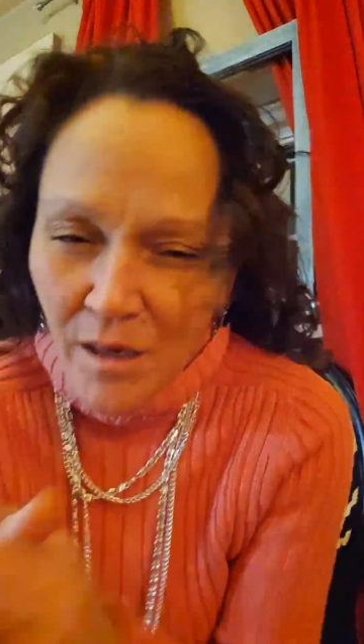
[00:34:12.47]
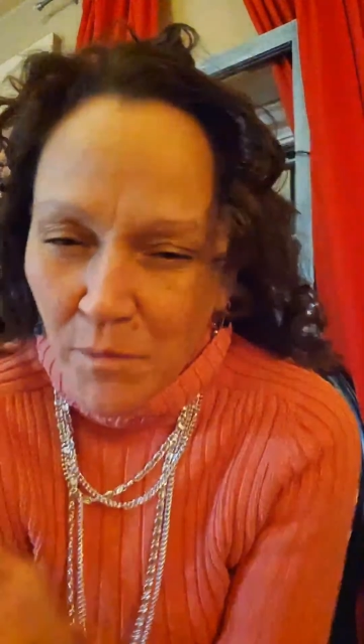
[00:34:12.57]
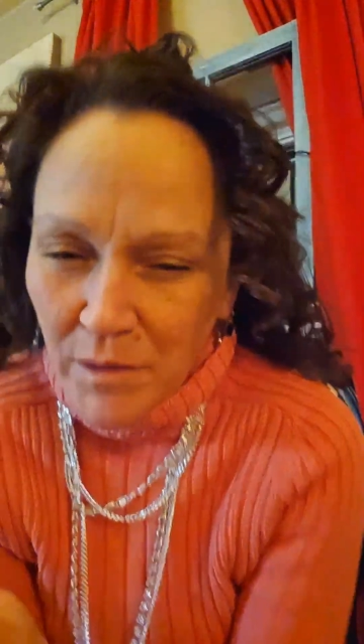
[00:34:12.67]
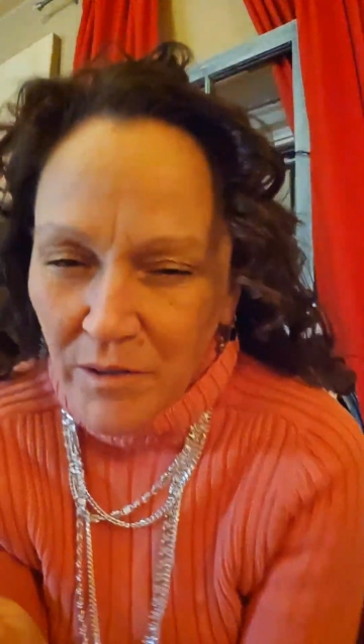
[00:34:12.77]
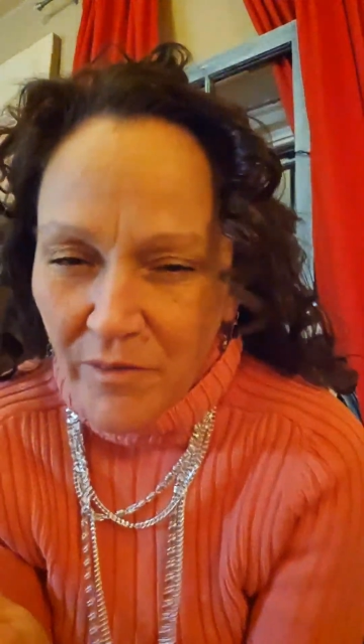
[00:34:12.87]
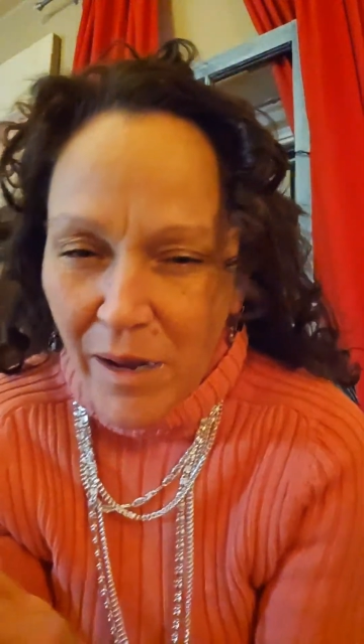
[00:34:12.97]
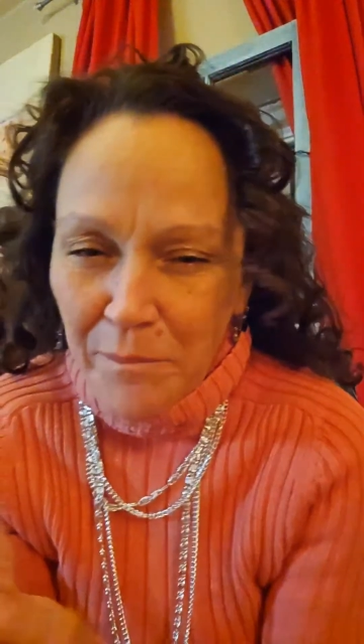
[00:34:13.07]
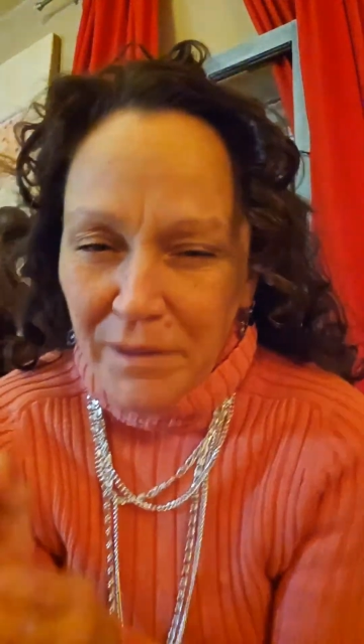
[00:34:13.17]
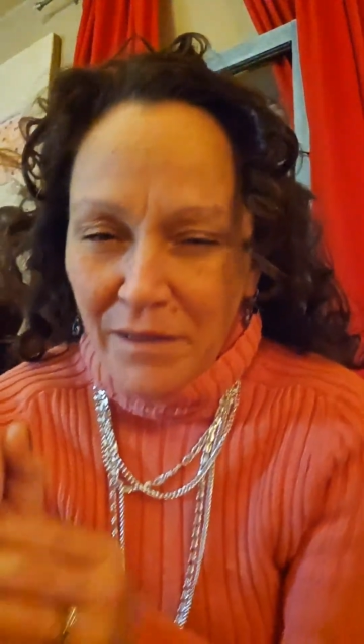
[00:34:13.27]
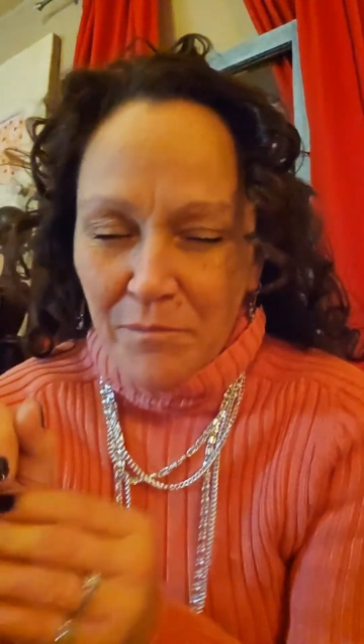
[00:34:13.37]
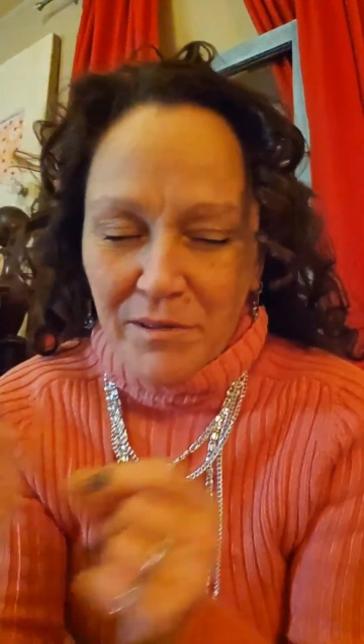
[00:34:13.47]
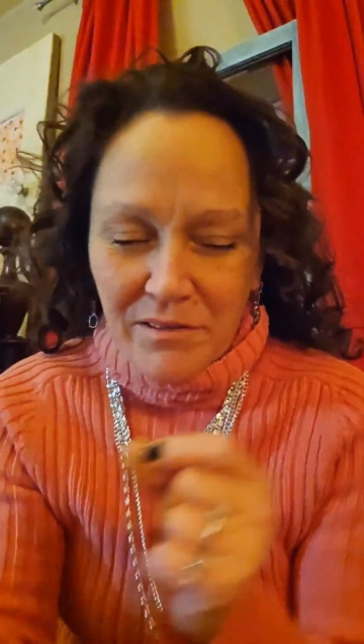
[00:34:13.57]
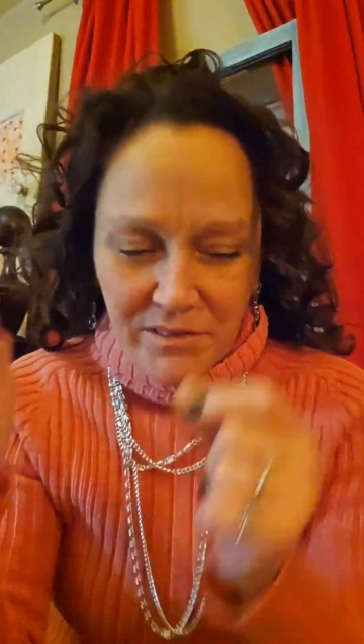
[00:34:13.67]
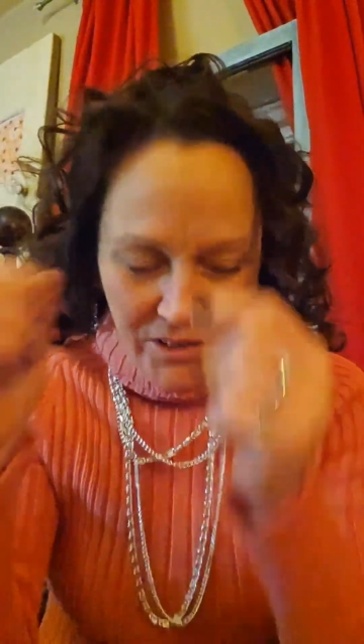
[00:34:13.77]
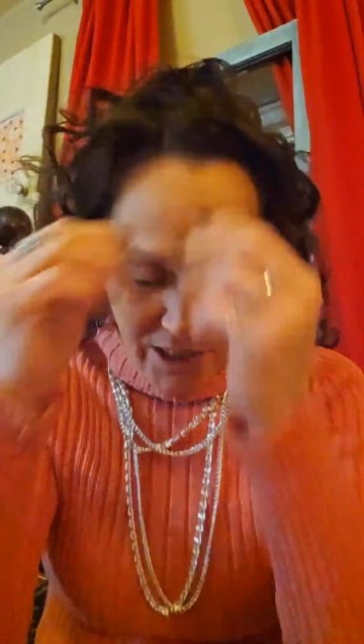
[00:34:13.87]
going to wrap it up, but
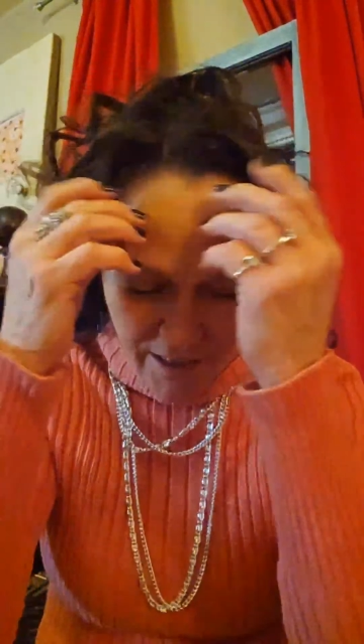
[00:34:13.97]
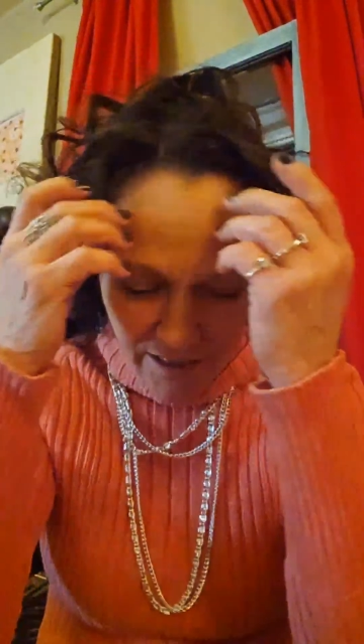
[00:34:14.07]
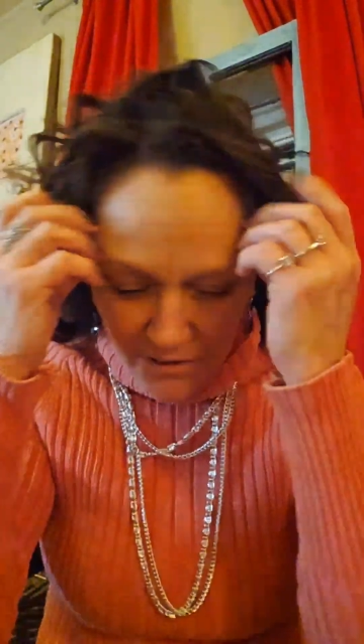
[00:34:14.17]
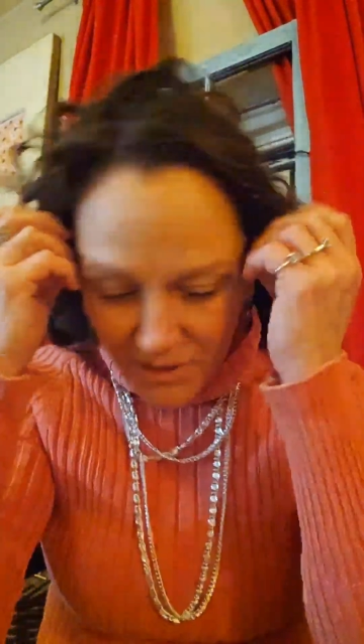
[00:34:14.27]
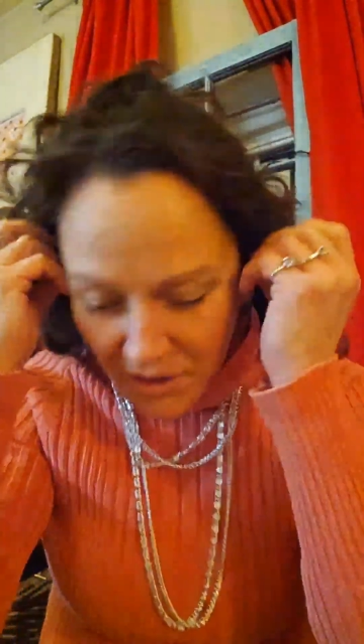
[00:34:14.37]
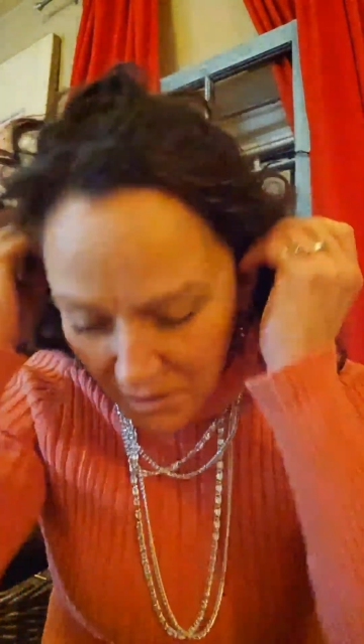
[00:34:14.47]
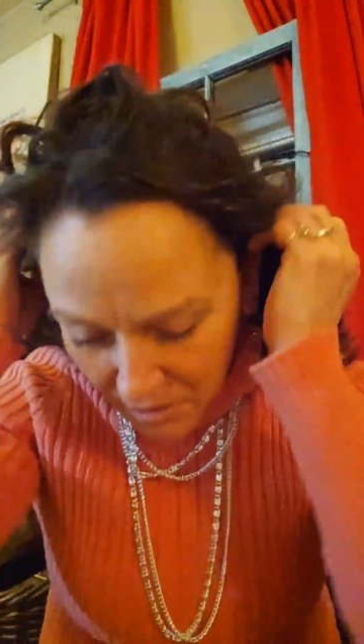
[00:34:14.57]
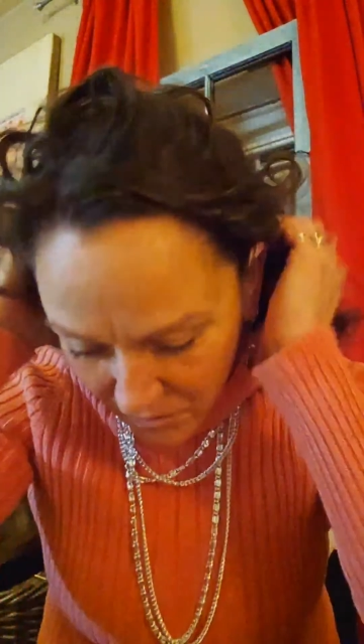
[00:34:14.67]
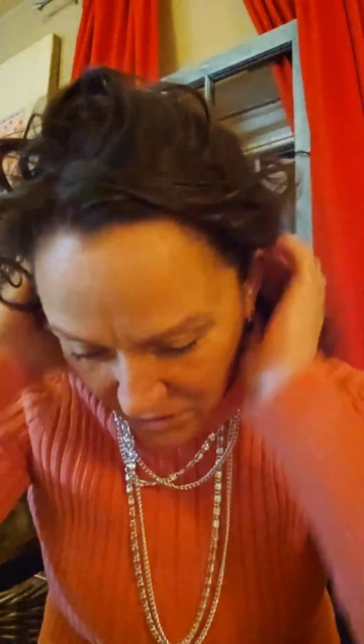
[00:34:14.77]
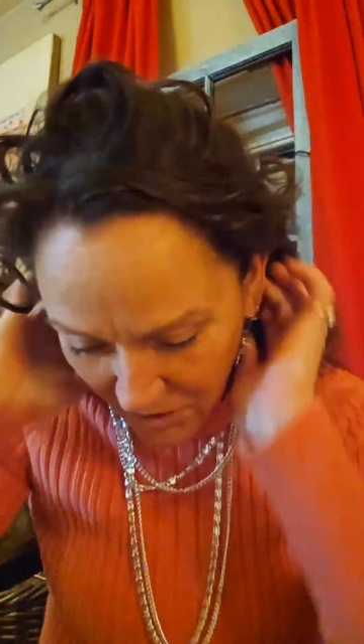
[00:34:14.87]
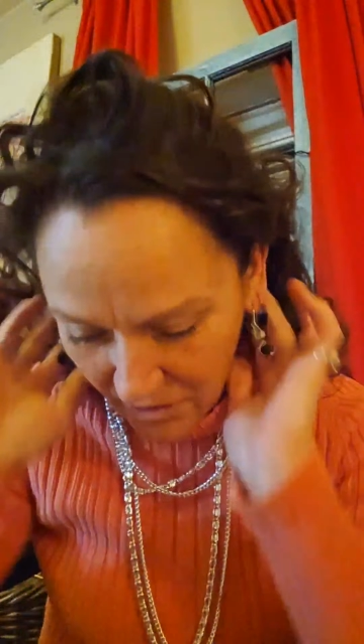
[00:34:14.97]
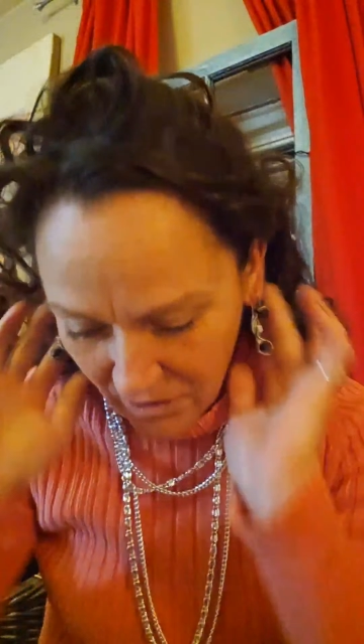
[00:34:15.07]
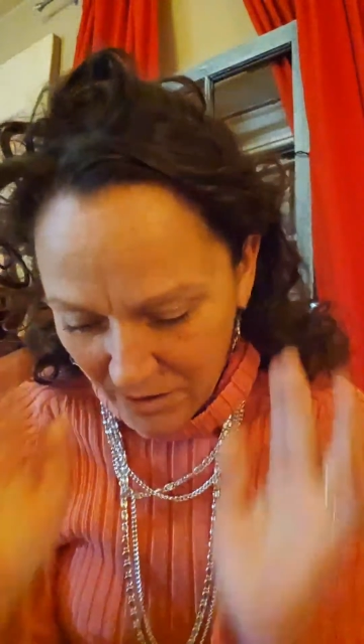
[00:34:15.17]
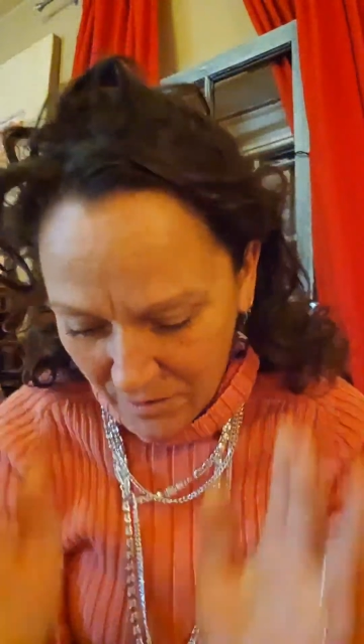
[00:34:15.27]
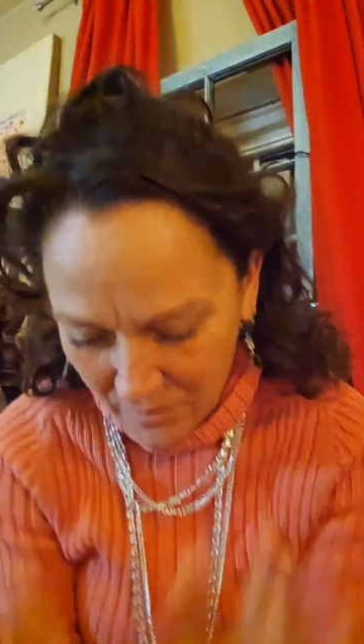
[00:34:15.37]
I'll try
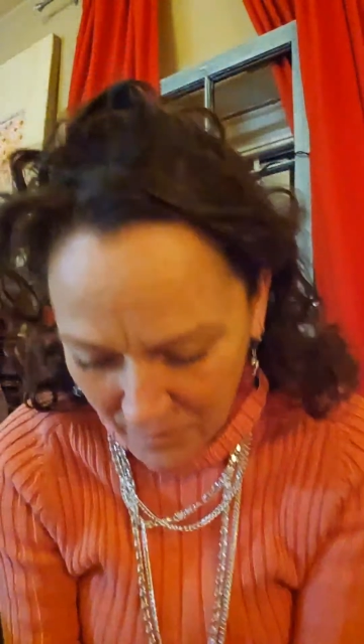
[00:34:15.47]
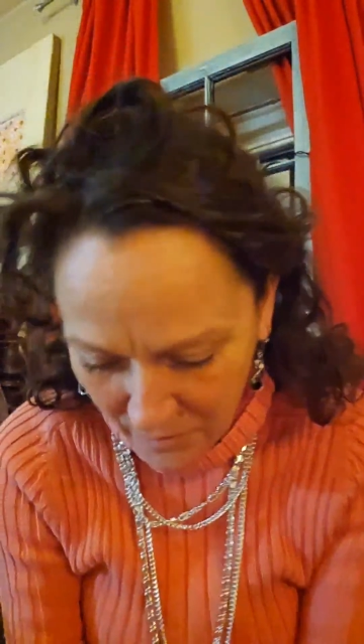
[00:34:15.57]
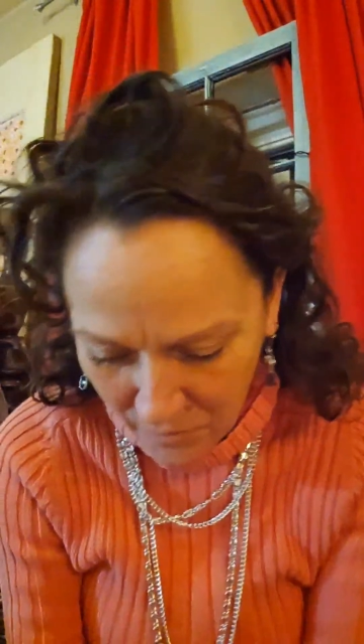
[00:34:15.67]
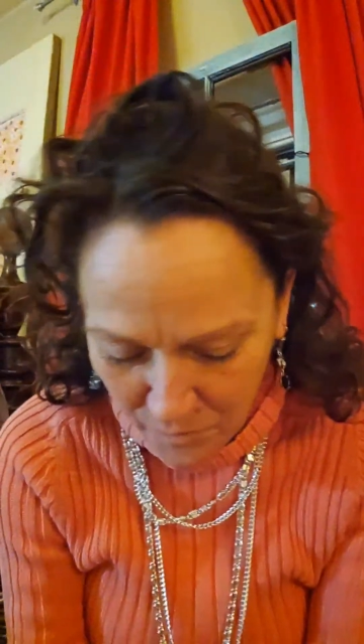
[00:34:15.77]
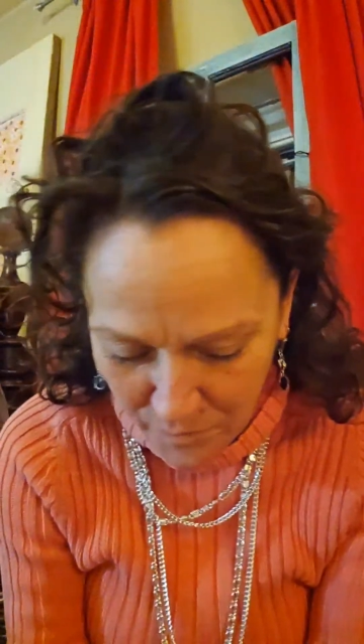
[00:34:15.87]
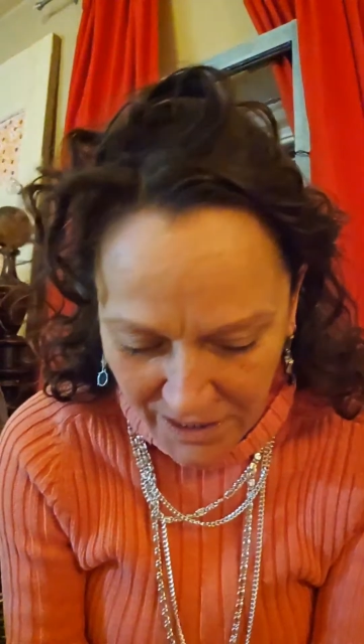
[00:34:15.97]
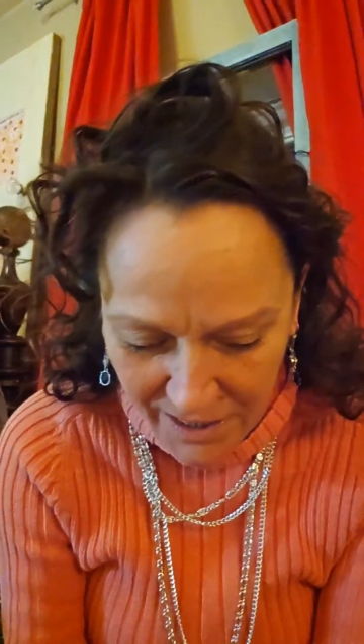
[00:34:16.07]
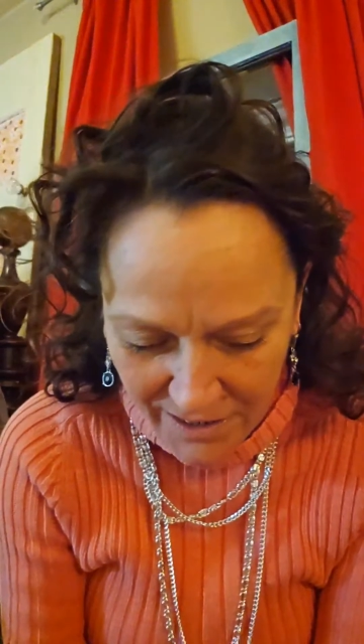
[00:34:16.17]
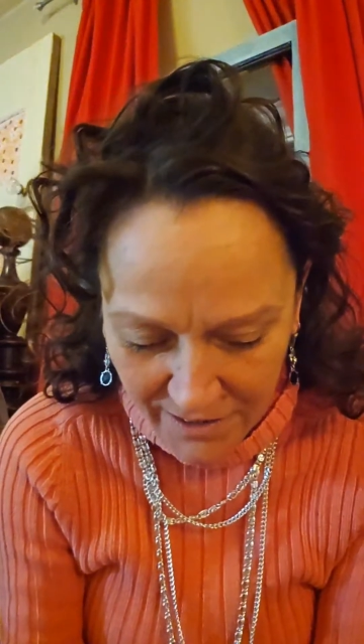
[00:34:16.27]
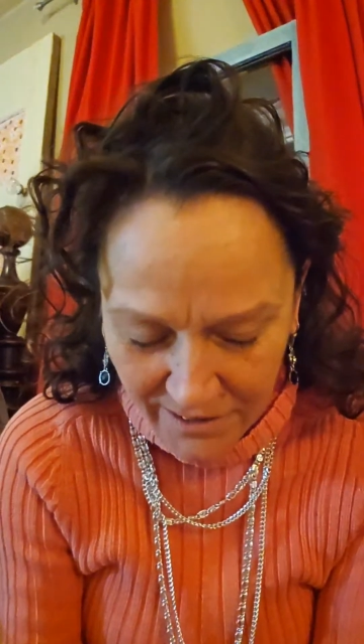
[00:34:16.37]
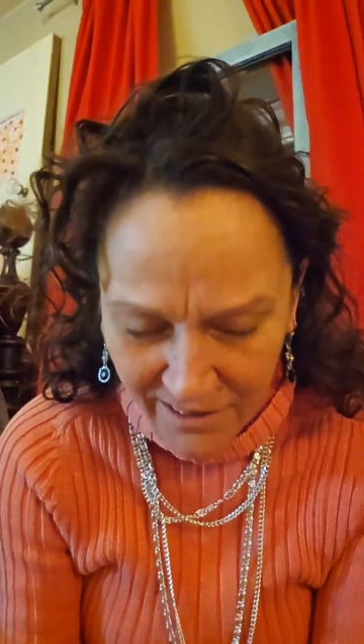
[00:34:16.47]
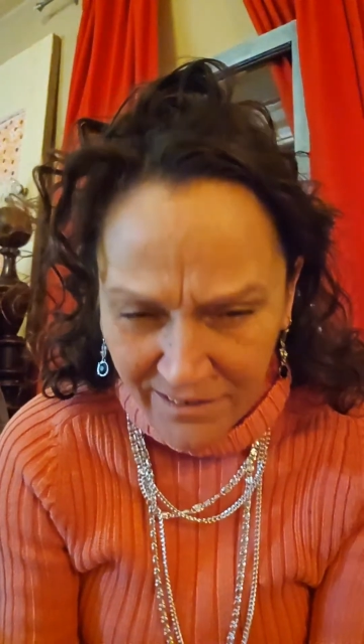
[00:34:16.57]
to be here